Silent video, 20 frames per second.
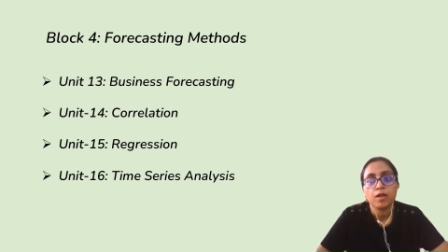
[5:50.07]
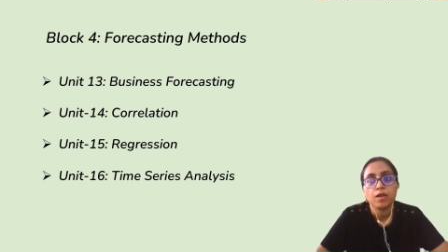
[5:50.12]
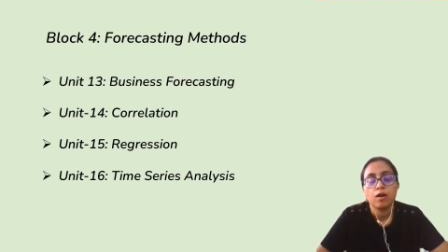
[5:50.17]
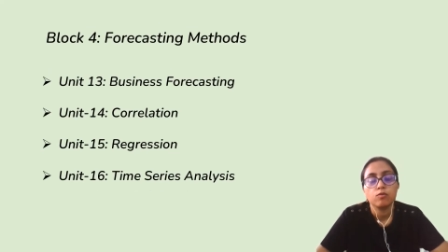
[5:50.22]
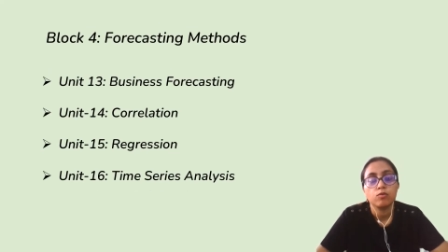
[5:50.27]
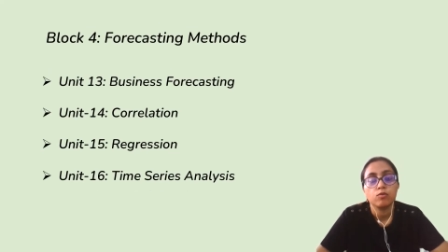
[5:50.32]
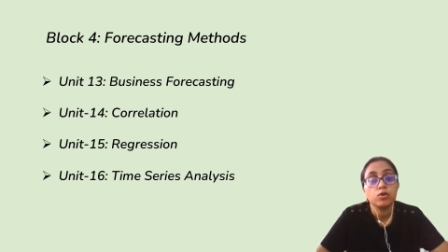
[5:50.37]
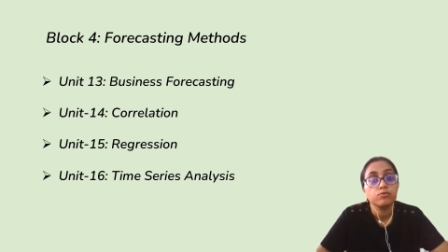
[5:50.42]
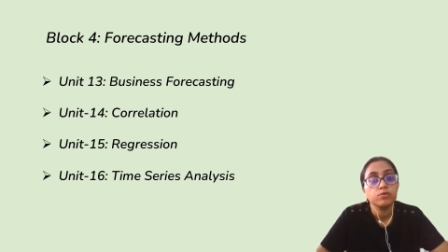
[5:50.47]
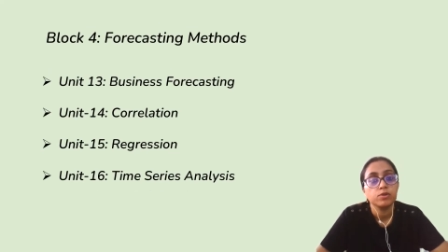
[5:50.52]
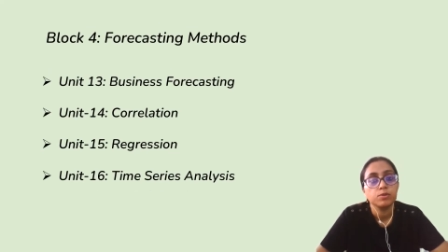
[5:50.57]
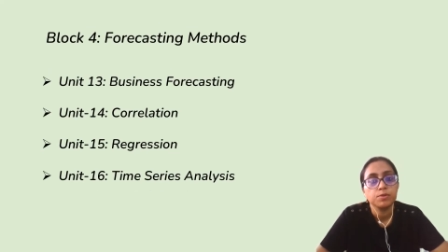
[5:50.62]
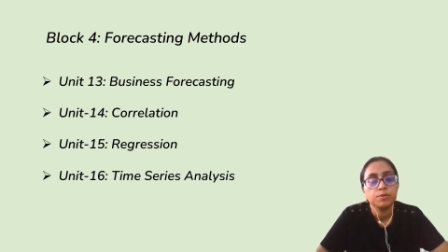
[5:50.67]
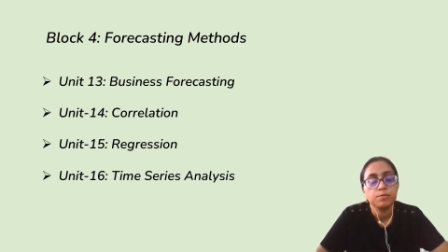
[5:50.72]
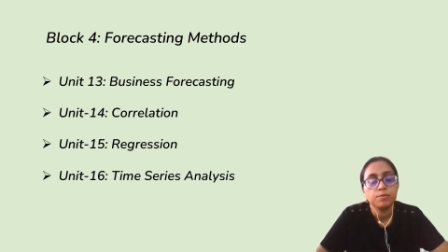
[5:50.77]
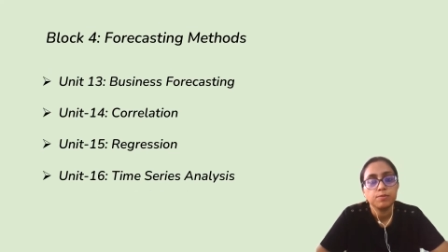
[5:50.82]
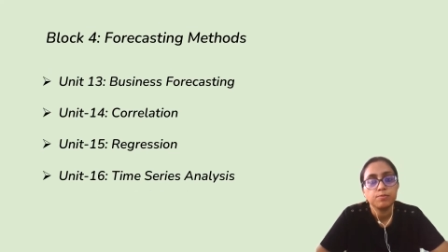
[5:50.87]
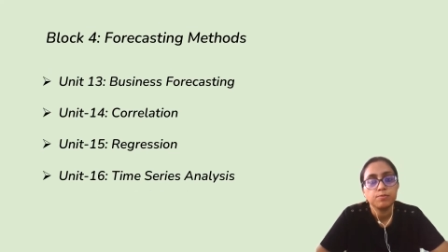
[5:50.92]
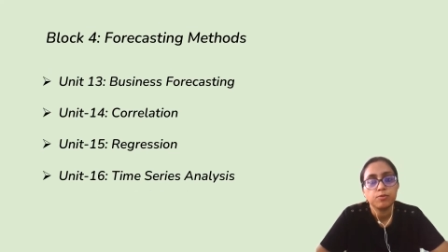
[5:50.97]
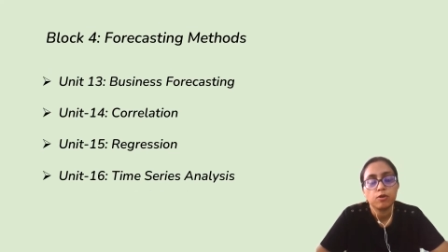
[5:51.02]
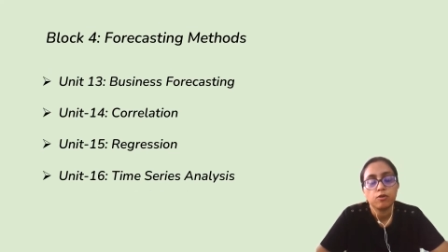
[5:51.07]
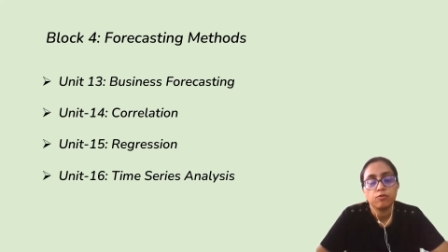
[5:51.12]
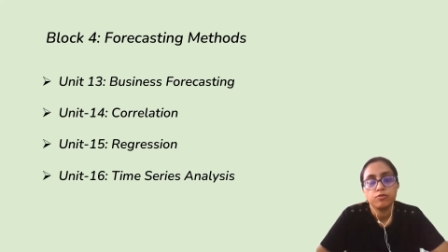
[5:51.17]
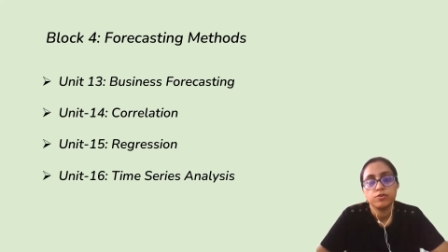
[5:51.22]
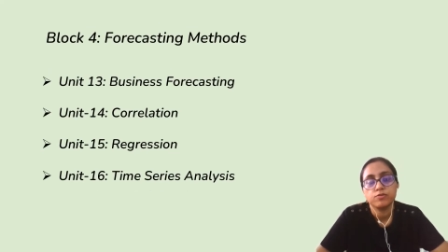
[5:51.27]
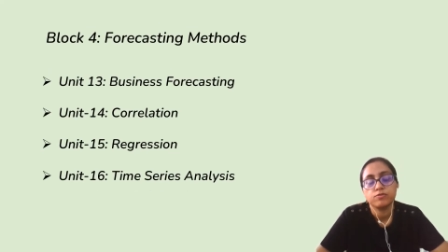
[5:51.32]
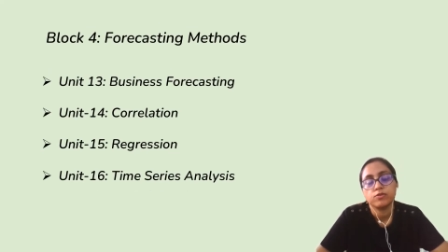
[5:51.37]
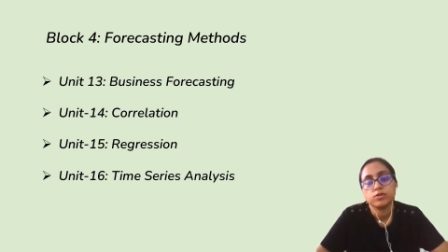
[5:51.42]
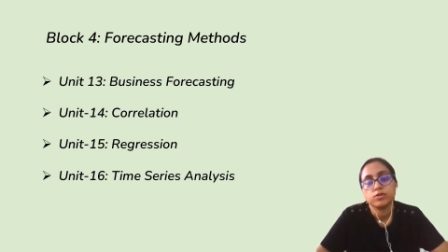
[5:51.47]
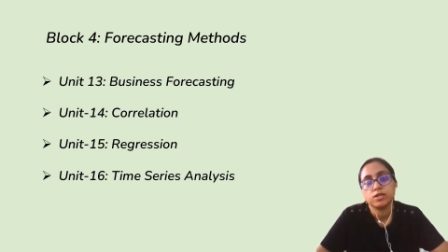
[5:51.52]
or what will be my
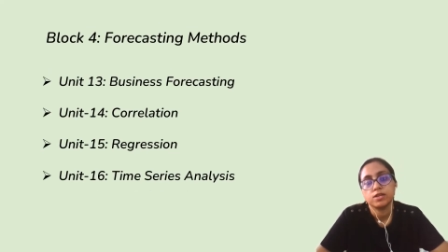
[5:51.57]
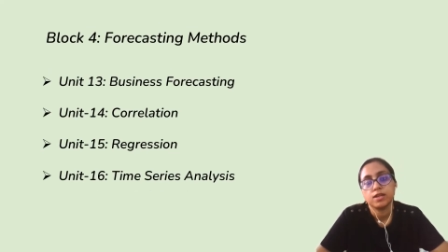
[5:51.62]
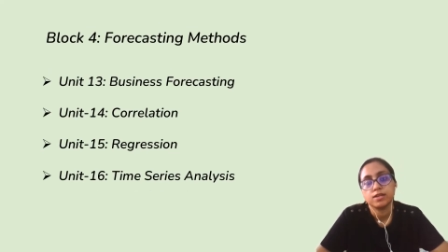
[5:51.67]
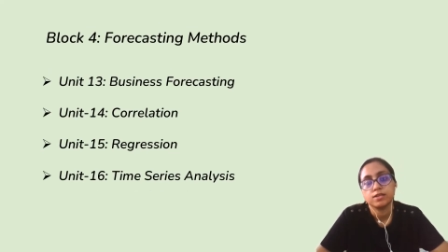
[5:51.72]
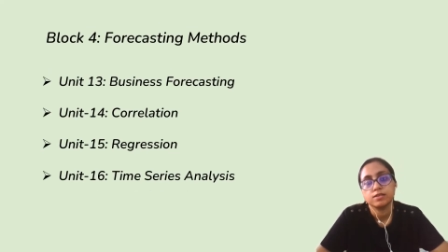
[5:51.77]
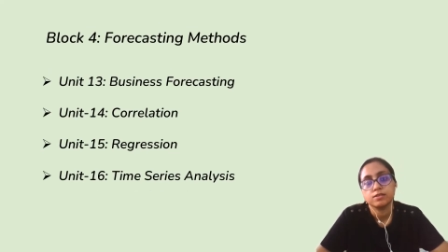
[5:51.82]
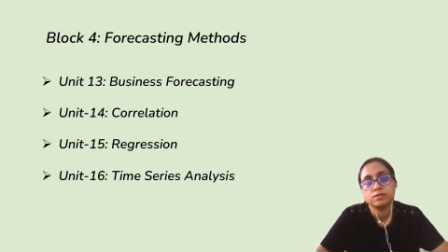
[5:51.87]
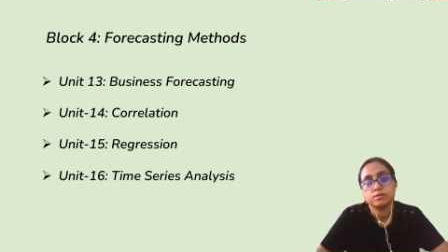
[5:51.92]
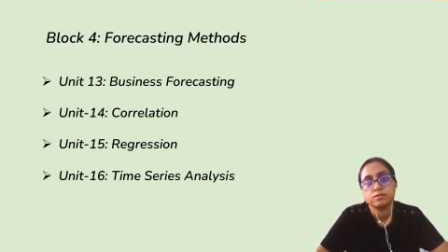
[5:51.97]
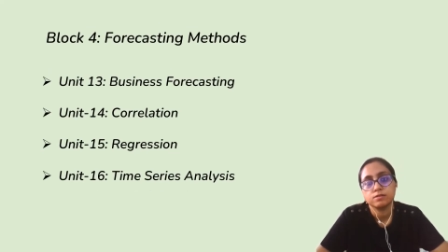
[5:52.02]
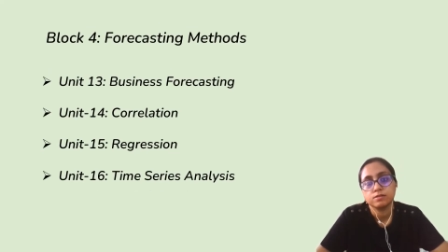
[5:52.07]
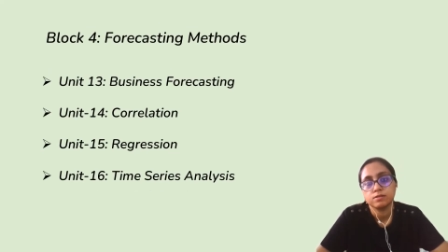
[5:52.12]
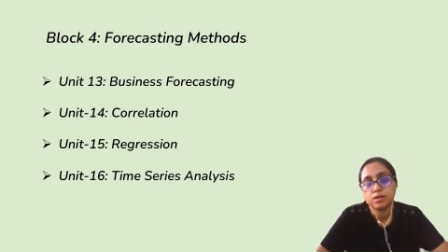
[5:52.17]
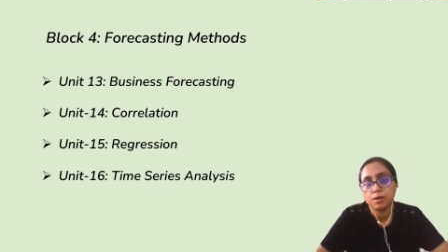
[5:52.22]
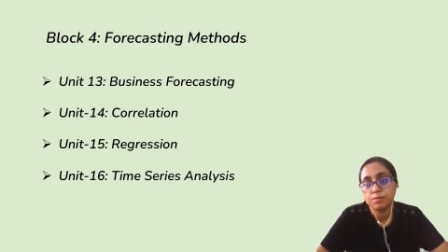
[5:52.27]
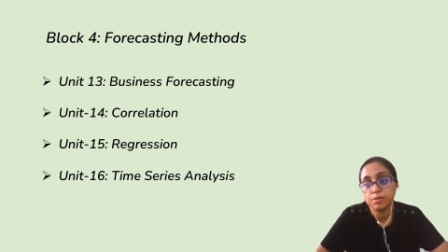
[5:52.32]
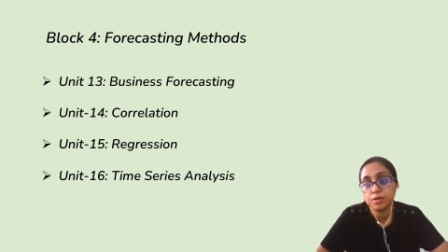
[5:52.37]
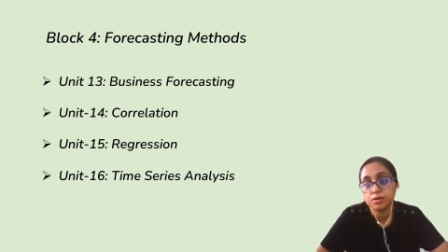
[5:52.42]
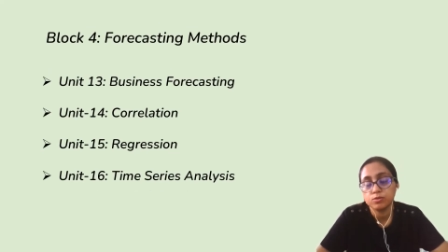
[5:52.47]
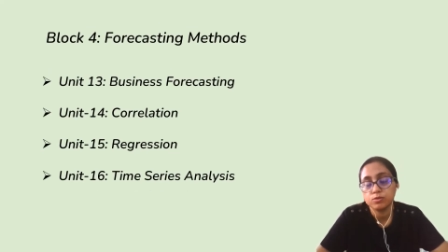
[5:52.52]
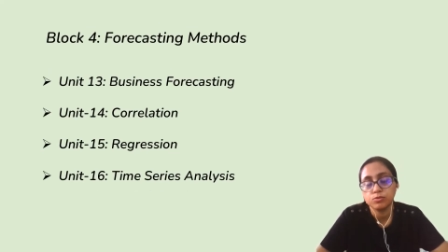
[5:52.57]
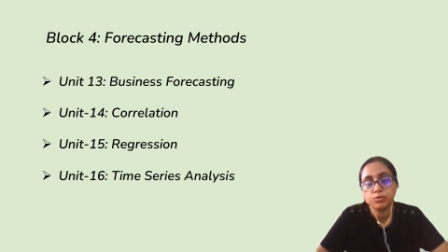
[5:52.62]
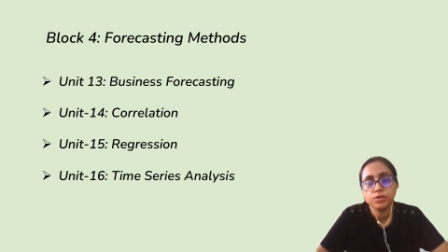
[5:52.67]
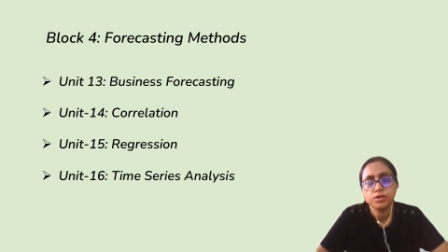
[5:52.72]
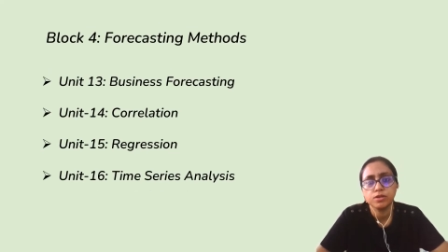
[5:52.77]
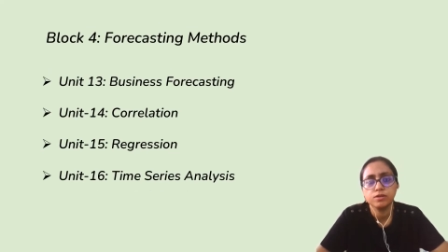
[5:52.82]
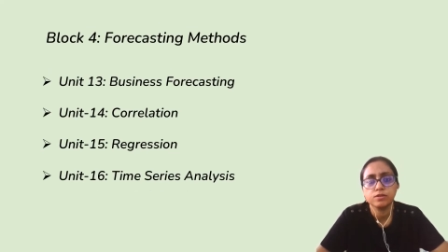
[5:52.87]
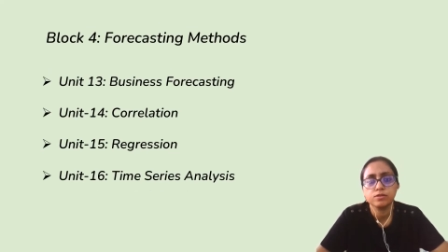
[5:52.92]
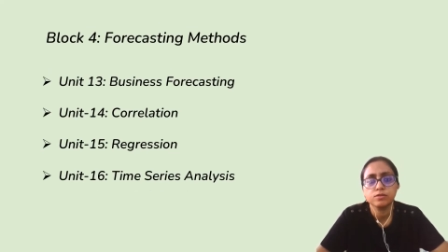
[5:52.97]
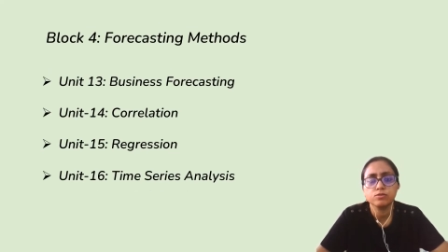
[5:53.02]
profit for the next coming 2
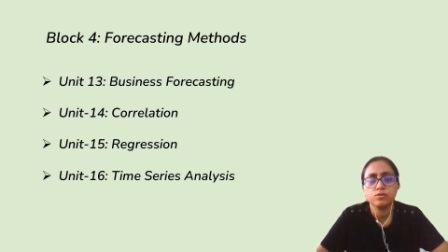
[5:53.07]
years.